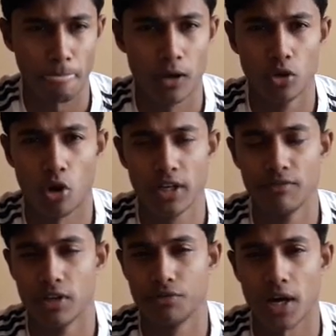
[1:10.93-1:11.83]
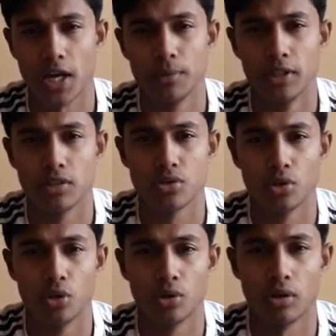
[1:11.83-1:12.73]
not even viable.
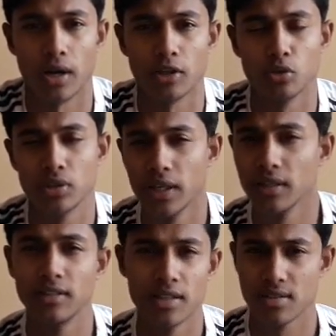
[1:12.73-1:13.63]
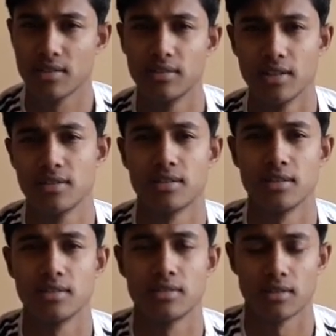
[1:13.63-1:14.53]
So I don't think this
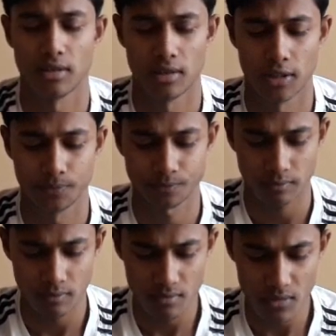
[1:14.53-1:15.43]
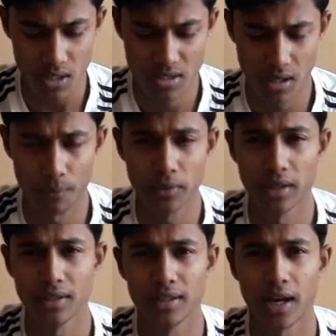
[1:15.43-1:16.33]
is
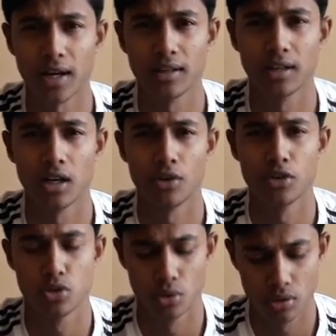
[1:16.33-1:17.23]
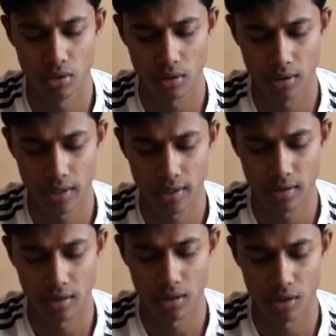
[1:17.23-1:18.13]
something that we should
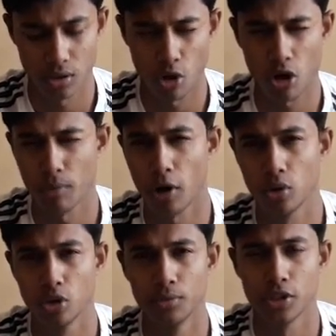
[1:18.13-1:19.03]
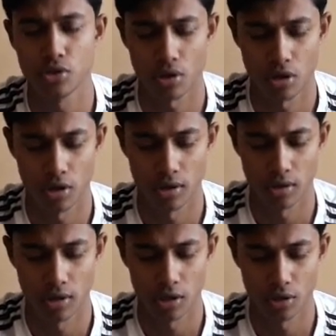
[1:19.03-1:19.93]
talk about too much,
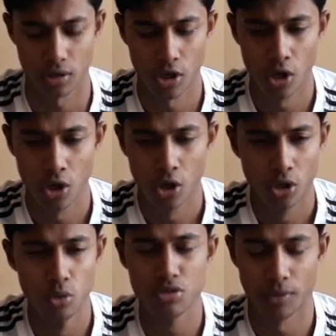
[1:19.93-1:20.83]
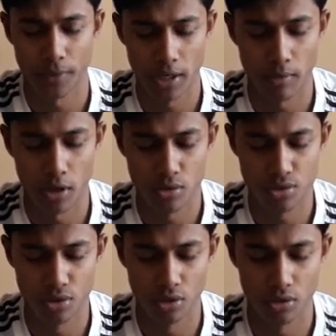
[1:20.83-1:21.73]
or do something about.
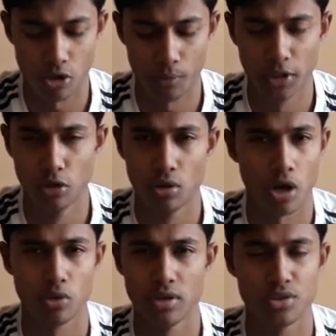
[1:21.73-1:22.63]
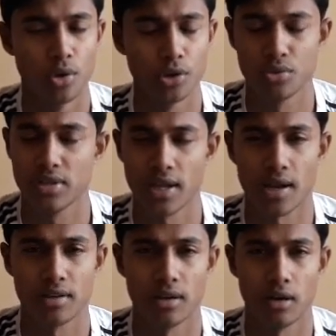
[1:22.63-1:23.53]
So Romelu Lukaku is going to
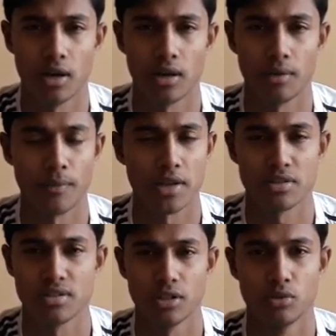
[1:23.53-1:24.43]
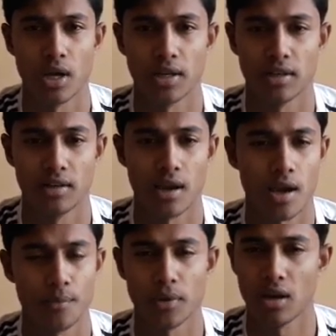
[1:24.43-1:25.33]
stay at Manchester United.
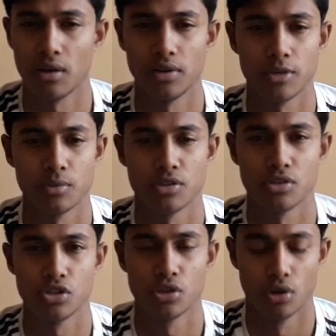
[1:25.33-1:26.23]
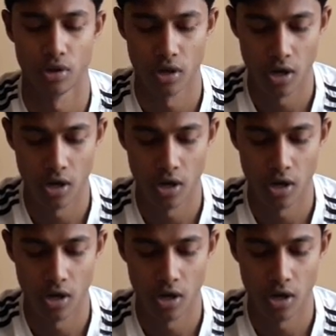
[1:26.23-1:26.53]
I'm 100% sure.